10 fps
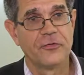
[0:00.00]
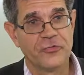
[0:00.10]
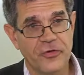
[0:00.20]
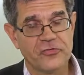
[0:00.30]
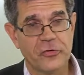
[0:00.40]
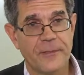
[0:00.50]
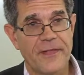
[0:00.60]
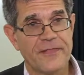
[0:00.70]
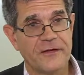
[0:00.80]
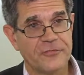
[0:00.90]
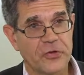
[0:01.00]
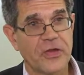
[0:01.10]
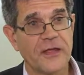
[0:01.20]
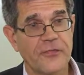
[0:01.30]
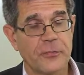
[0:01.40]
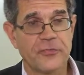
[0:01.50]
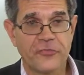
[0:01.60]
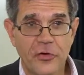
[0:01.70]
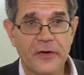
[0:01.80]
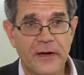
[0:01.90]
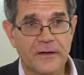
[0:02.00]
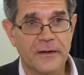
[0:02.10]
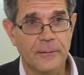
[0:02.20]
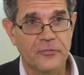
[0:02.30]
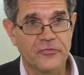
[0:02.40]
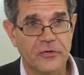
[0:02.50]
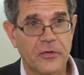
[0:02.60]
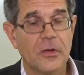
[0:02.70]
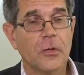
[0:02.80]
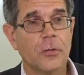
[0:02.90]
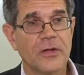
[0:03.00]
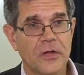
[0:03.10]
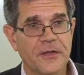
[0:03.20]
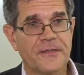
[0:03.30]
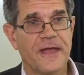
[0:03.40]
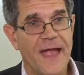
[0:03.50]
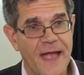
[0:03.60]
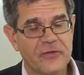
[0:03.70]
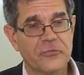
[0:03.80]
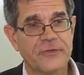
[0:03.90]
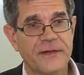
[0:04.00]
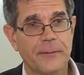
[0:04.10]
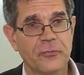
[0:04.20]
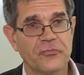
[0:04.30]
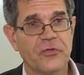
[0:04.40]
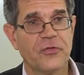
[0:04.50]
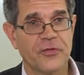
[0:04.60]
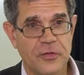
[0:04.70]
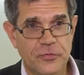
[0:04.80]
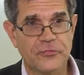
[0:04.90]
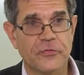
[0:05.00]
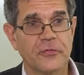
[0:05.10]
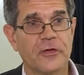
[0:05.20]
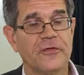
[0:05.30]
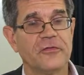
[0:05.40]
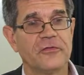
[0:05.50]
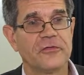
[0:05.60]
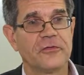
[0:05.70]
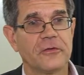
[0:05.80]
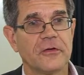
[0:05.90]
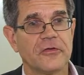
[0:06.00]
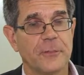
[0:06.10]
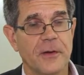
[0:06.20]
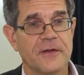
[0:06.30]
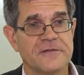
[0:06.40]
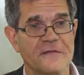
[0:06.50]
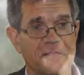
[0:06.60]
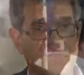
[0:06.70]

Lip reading: the traditional method of looking at the return air temperature. We look at the actual temperature the user is experiencing